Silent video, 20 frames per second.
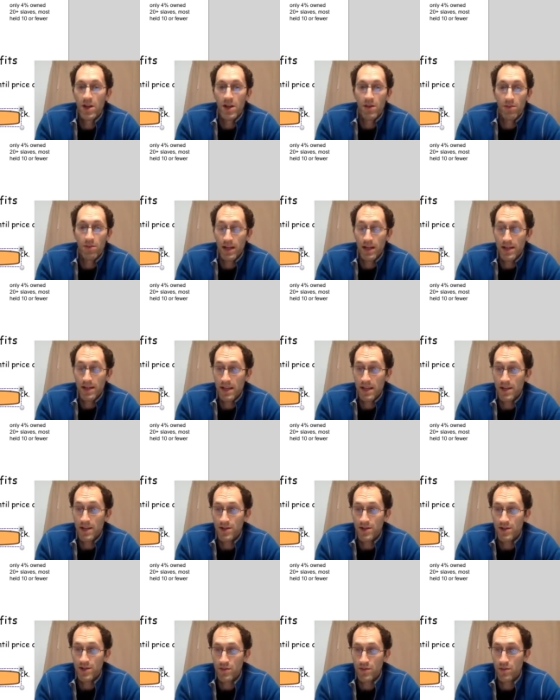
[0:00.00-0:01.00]

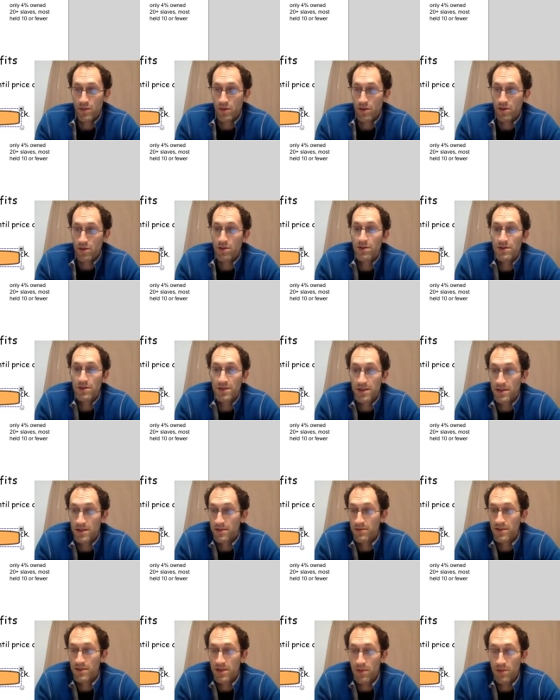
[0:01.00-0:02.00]
Plantations were,
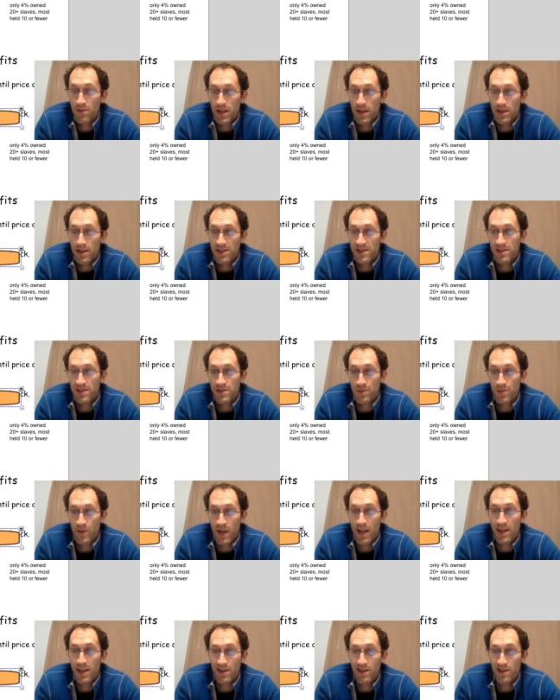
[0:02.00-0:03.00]
in some cases,
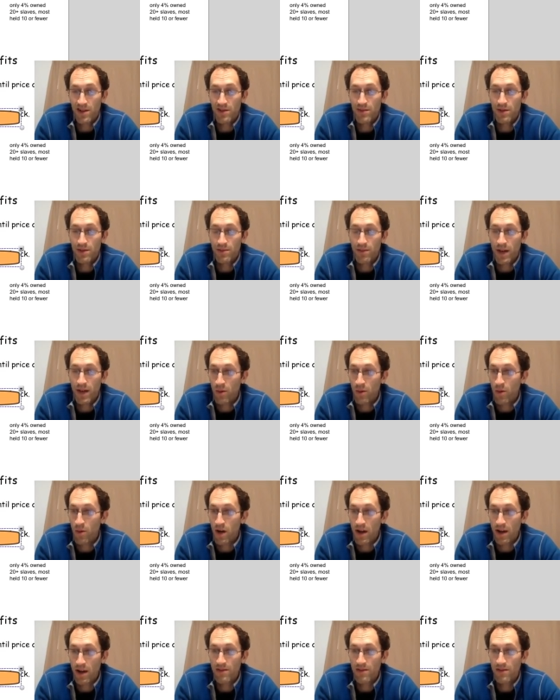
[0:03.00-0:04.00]
ran a little bit by
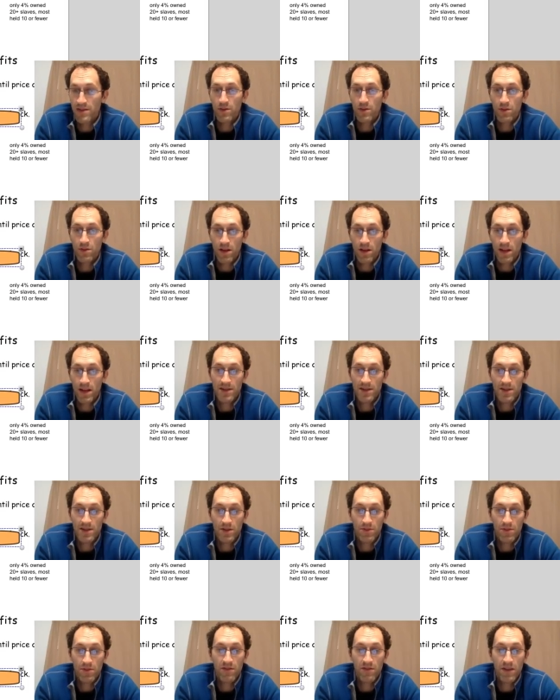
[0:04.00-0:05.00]
wives who were like
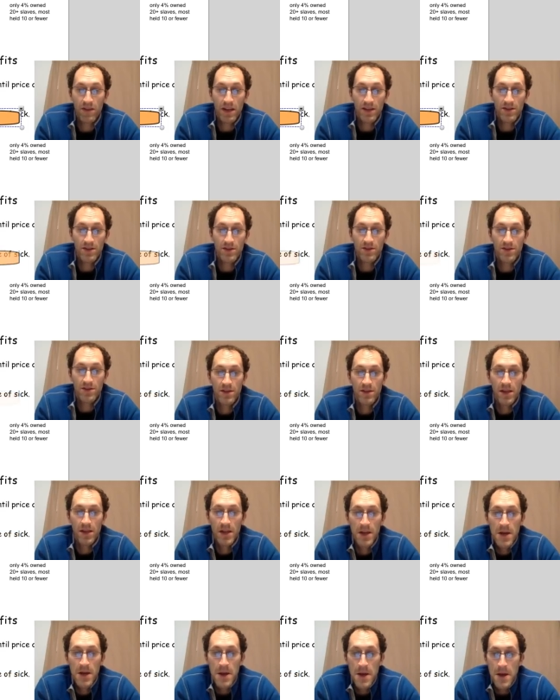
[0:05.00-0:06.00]
supervisors.
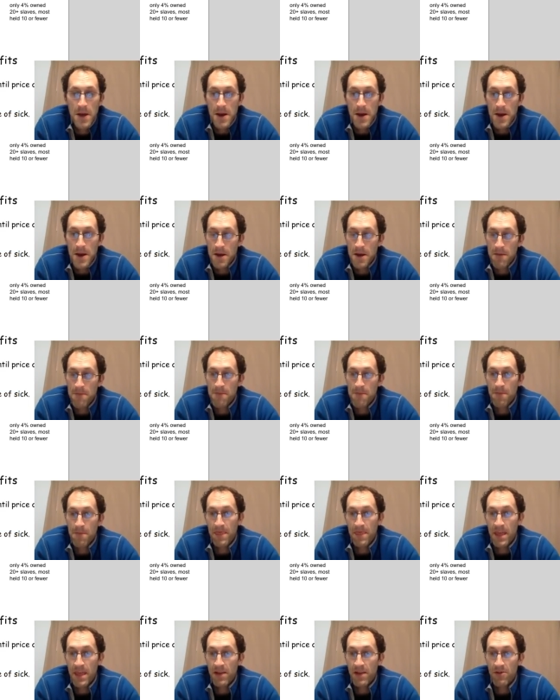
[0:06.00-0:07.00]

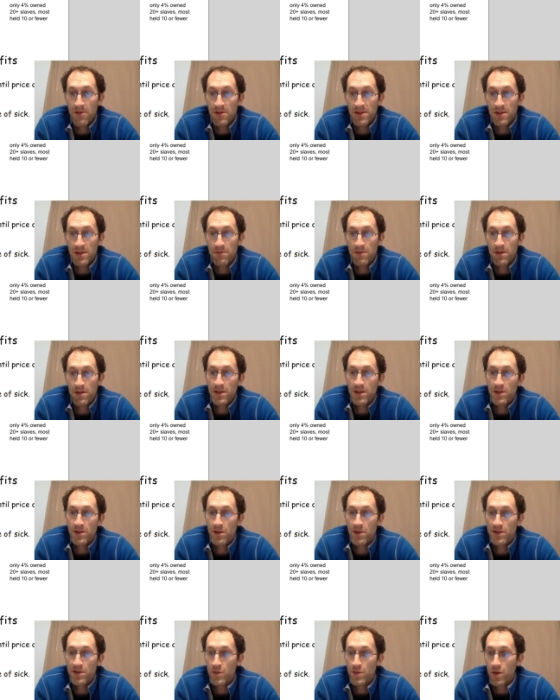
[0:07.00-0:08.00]
They were typically the
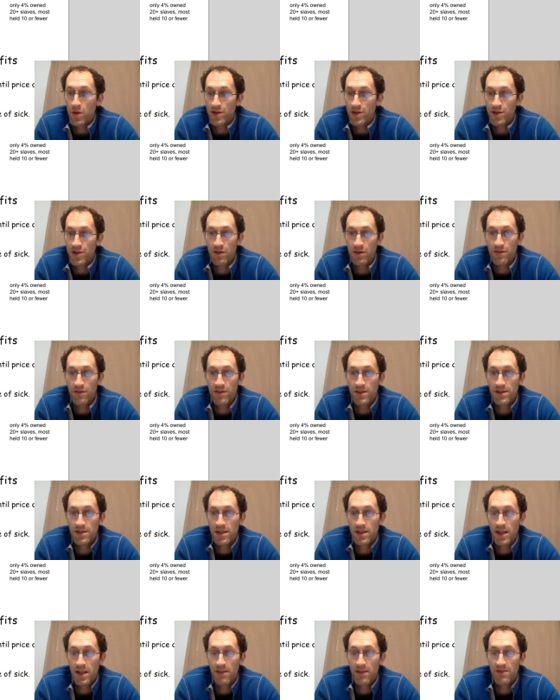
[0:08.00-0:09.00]
ones who watched over the
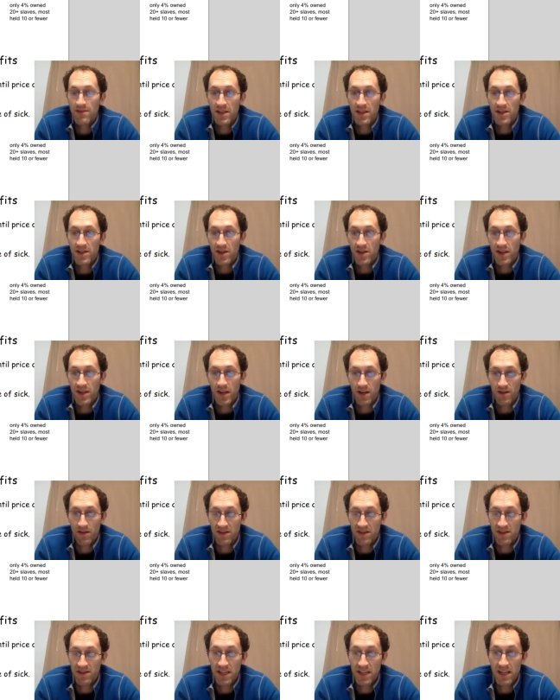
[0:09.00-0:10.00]
slaves. They took care of the
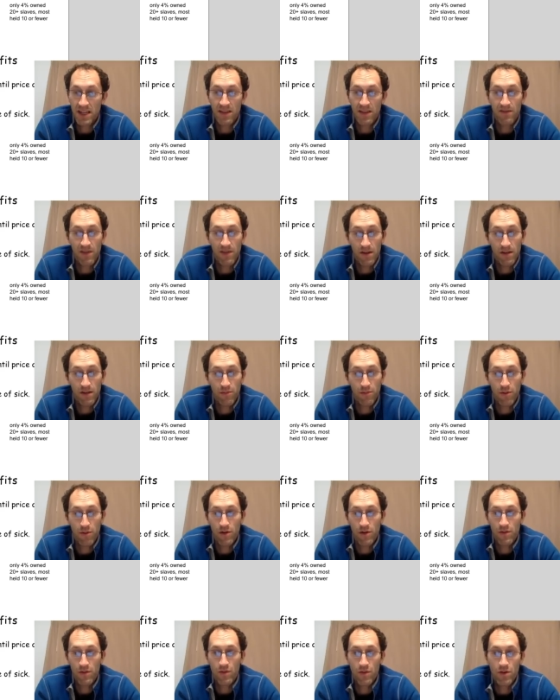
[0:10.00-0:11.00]
sick. Very
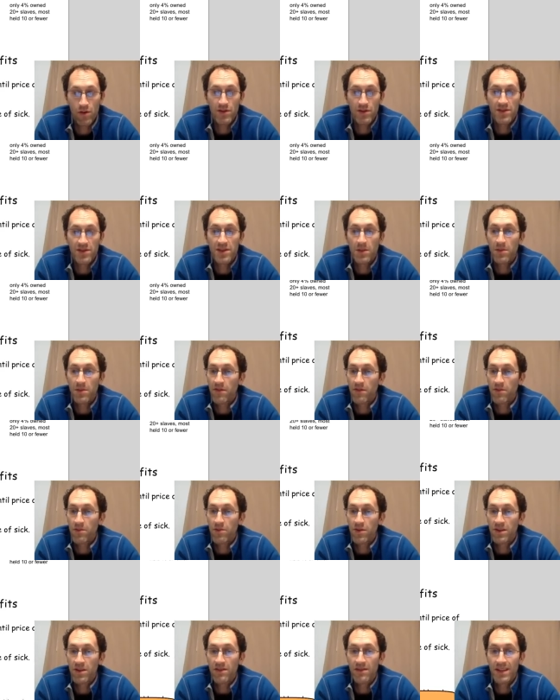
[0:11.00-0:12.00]
important role. Some of them
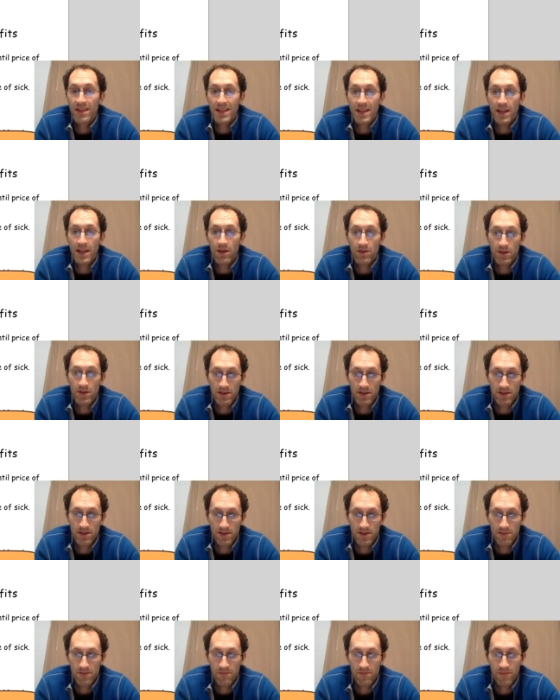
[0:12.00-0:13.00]
were even
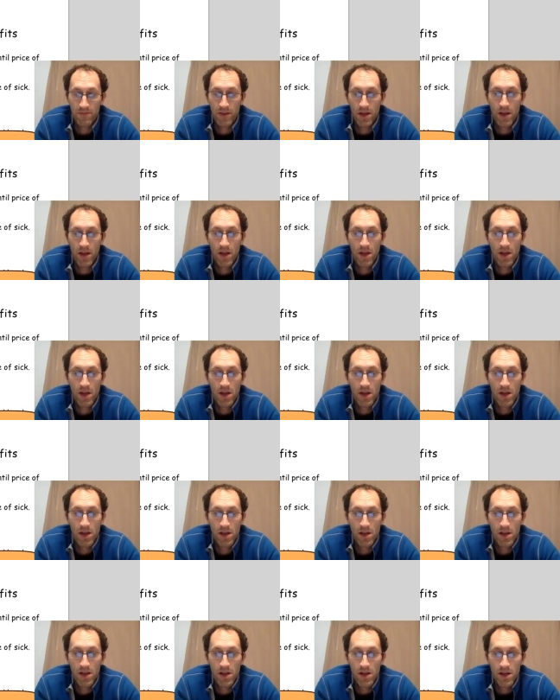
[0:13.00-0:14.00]
accountants.
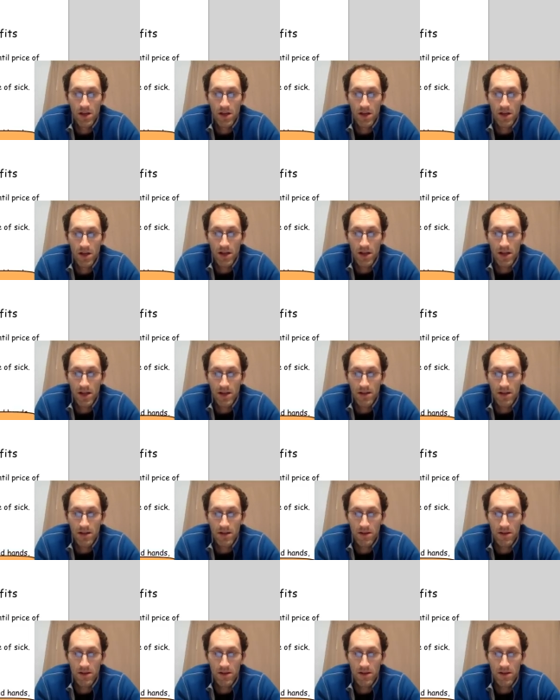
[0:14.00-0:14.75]
All right.